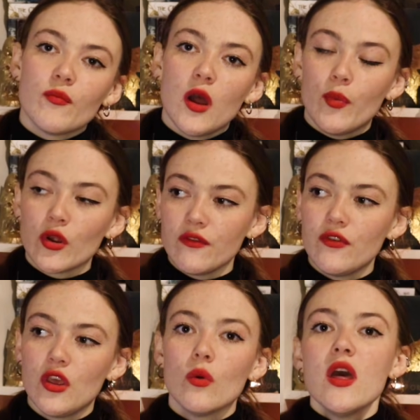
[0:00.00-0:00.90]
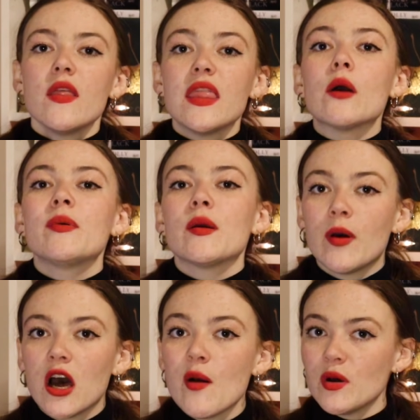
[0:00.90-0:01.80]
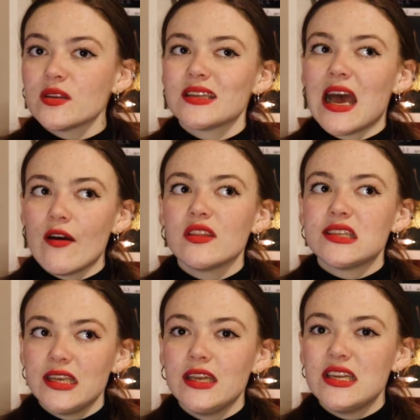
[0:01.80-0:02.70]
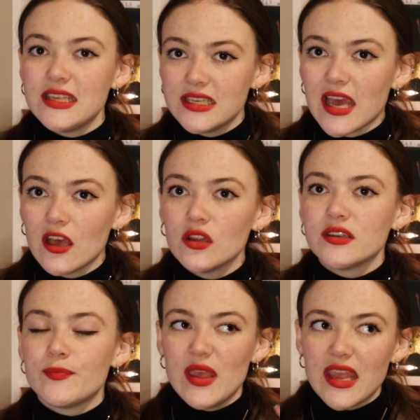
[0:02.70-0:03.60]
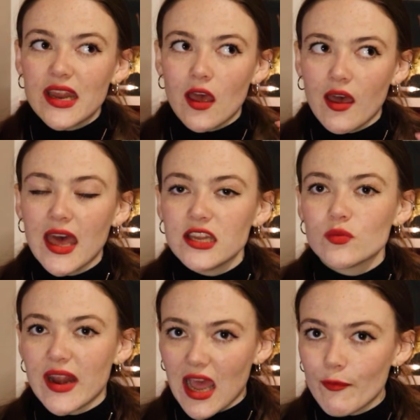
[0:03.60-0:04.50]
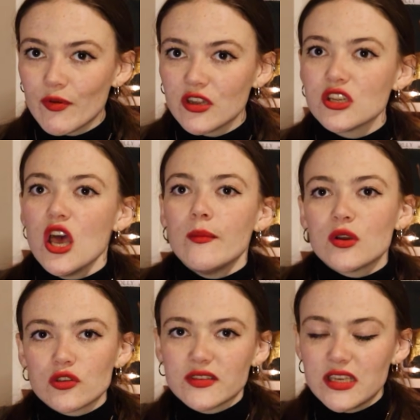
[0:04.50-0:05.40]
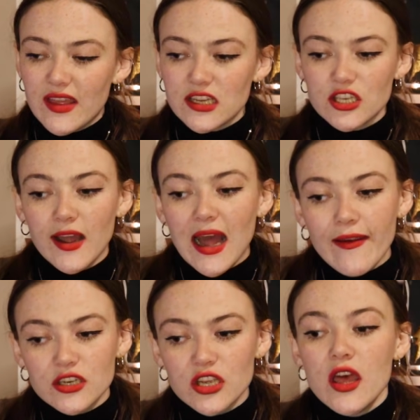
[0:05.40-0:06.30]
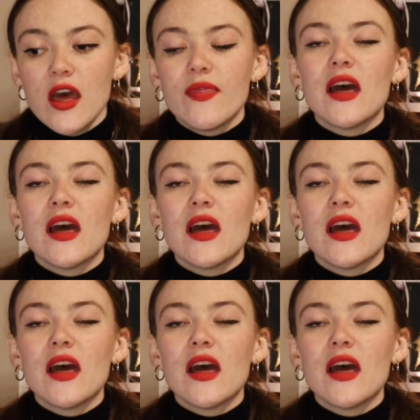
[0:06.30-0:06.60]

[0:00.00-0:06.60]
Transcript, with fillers: from her point of view, there would be a purpose to having the scene in detail and to being in her head when it happened, because obviously then it's her character.